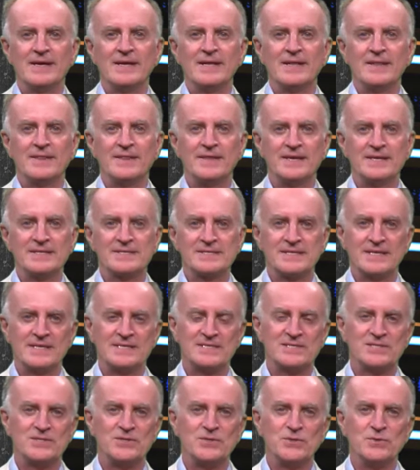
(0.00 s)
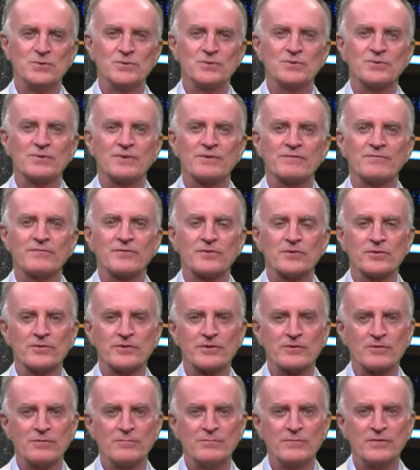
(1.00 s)
This is due to the
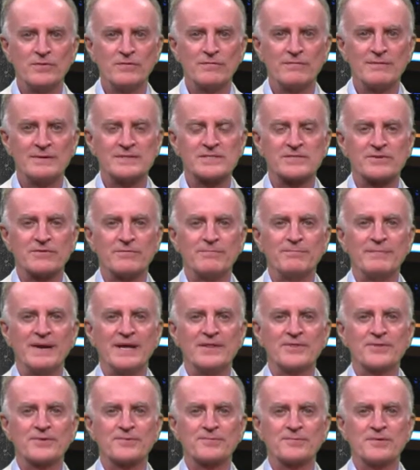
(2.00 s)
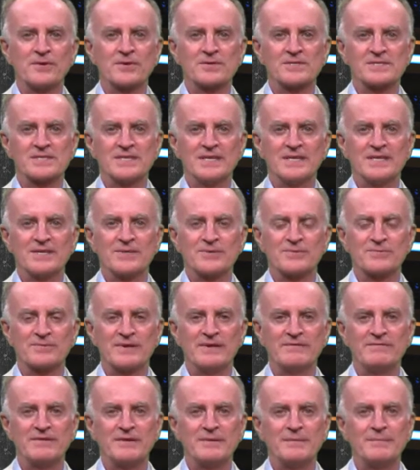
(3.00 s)
vertical movements of mantle rocks
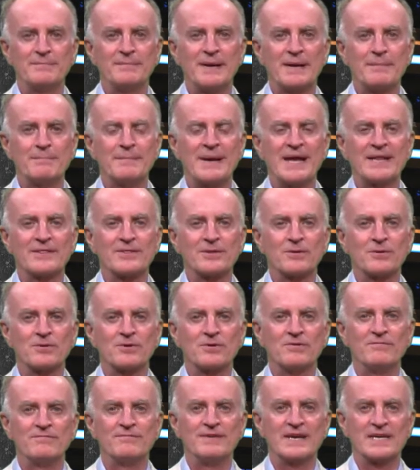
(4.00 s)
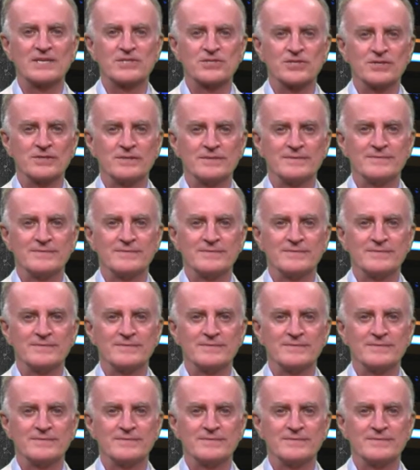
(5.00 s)
driven by mantle convection.